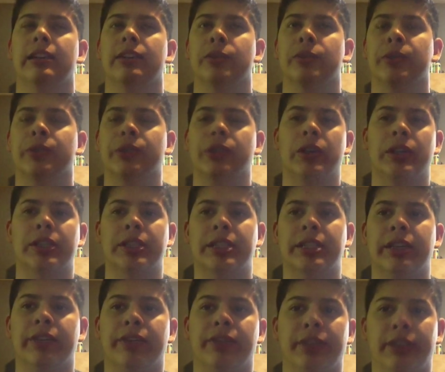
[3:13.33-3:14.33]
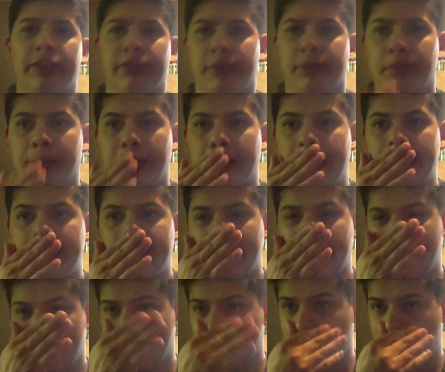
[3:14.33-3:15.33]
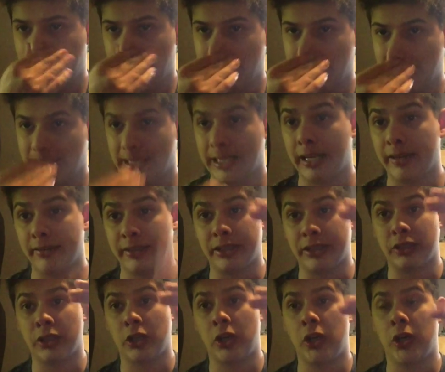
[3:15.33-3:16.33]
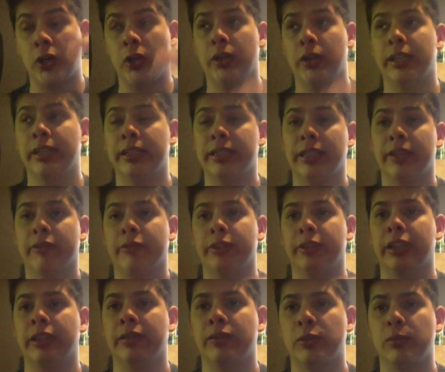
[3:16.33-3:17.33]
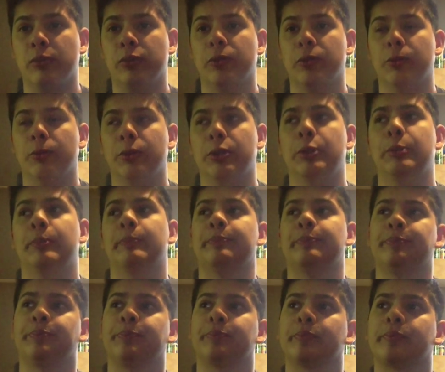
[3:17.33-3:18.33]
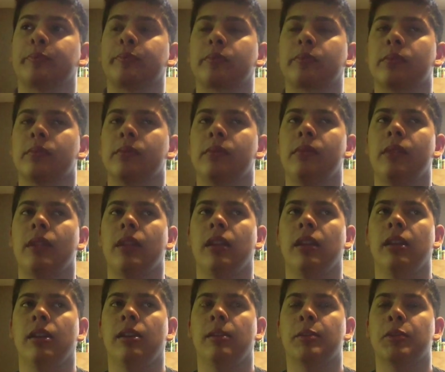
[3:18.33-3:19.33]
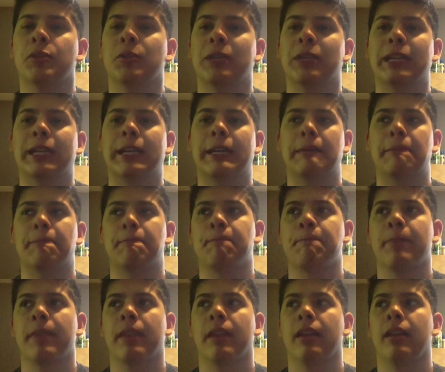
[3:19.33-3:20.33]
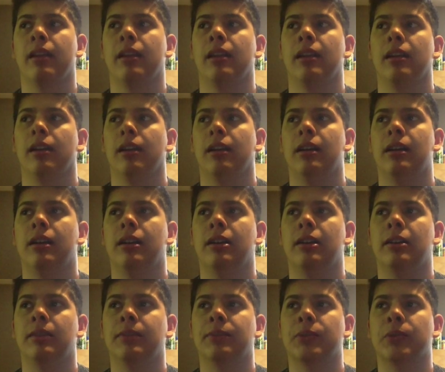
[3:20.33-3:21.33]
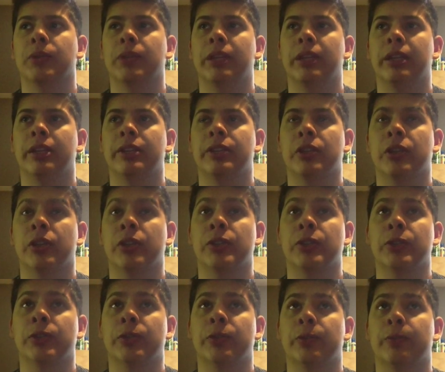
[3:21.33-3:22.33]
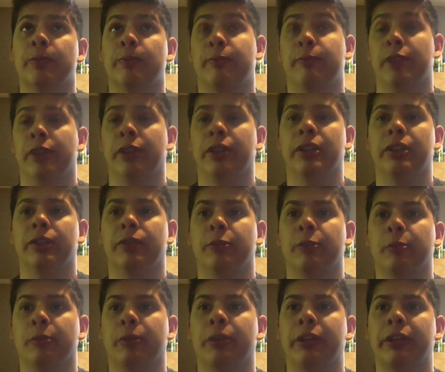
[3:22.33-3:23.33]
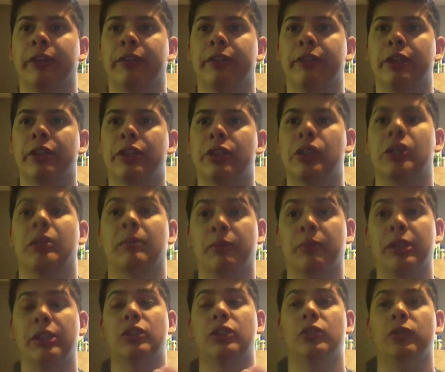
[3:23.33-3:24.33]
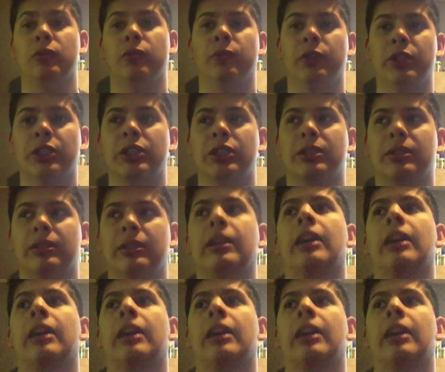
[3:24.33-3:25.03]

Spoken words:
long is definitely for planted tanks because it's not as tall and it definitely gives you more room. 29. 29 is also very good for breeding fish. You can breed 2 fish.